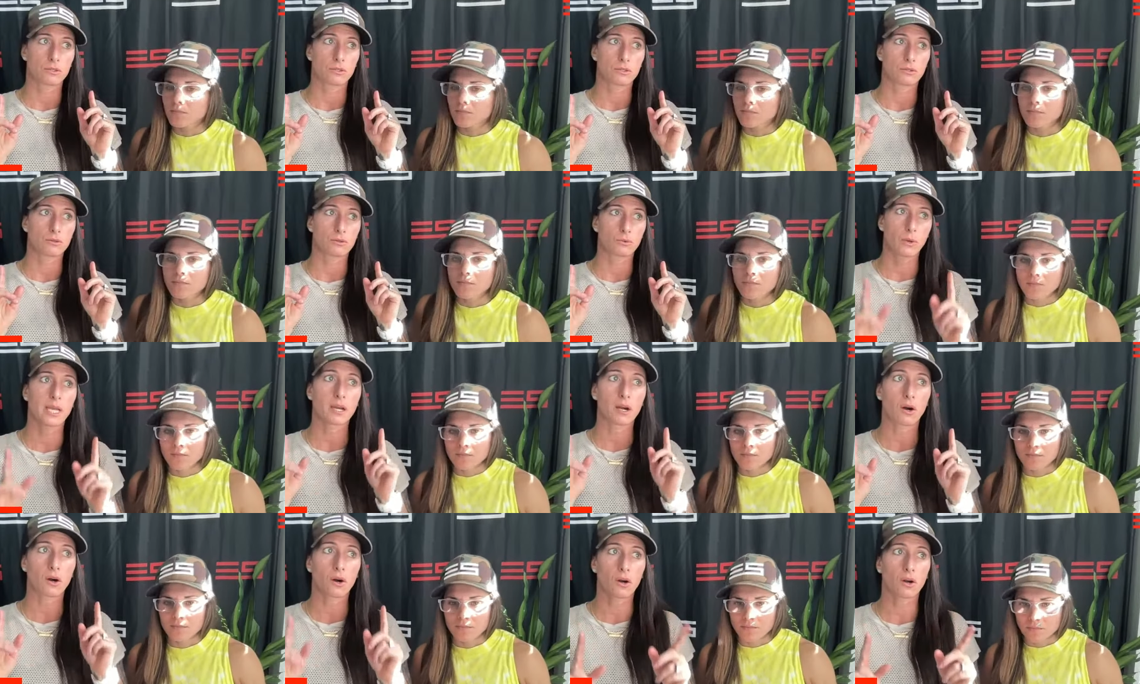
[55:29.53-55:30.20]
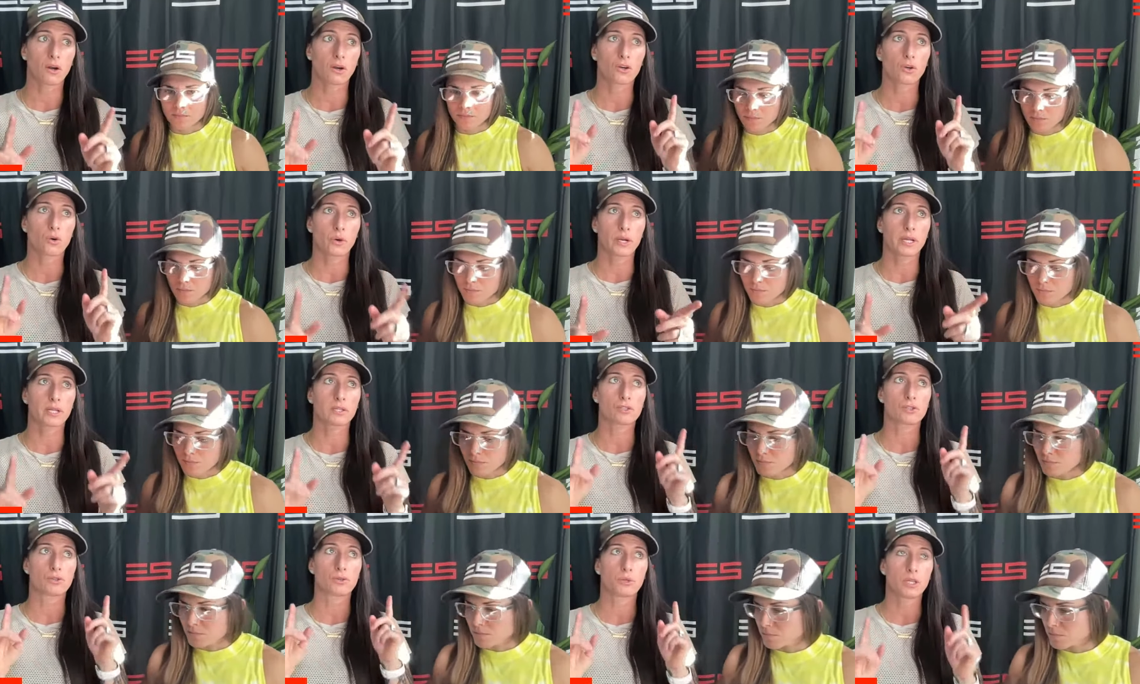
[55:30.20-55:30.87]
Speaker 1: we are
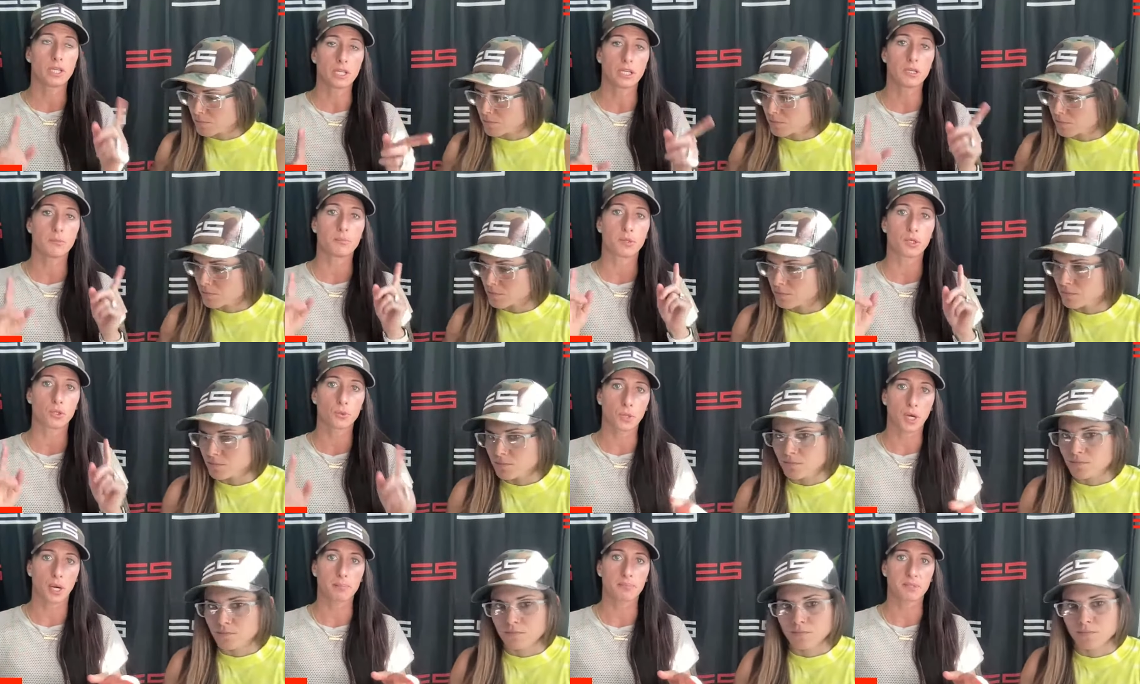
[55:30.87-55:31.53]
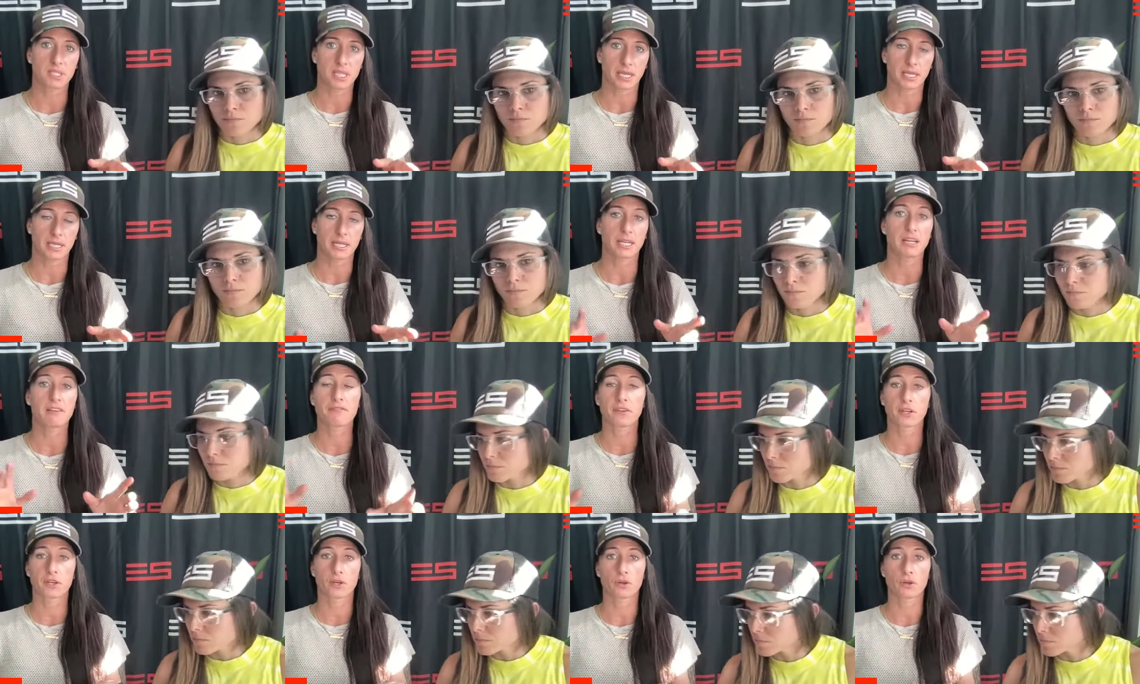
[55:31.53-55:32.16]
going to keep you updated.